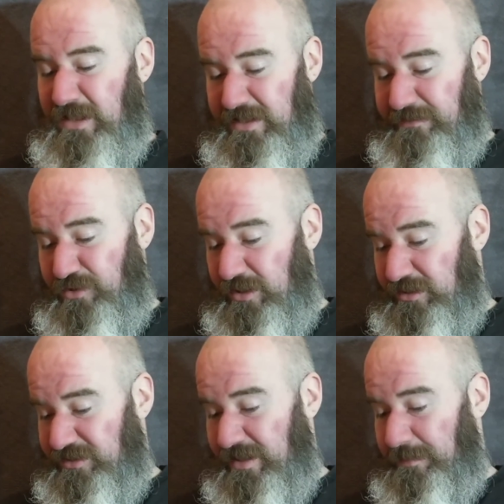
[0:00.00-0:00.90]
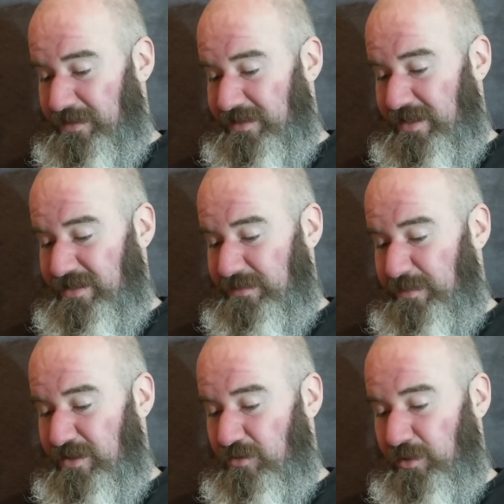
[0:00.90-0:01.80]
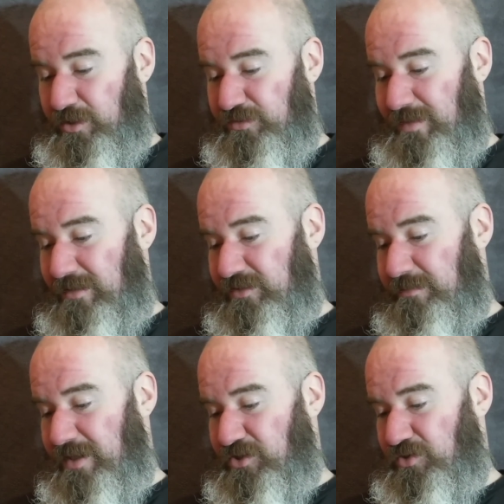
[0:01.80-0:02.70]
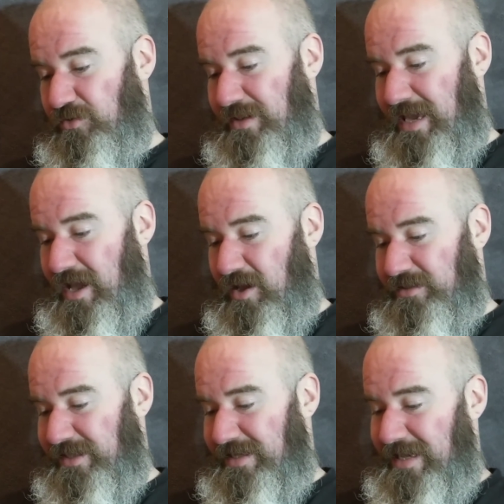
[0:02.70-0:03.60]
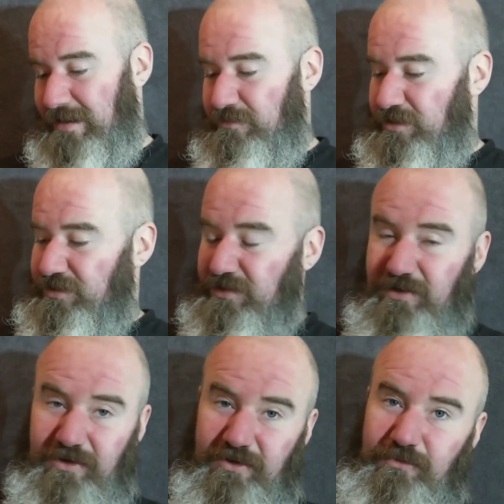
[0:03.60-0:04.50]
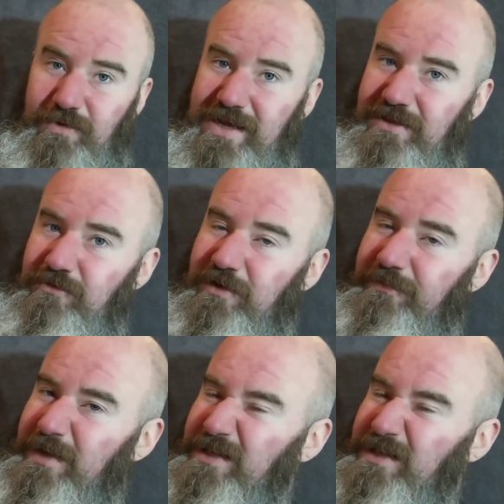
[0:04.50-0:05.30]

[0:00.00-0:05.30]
And it gives you a little snippet saying spin your models around to make sure there aren't any areas on the rear you have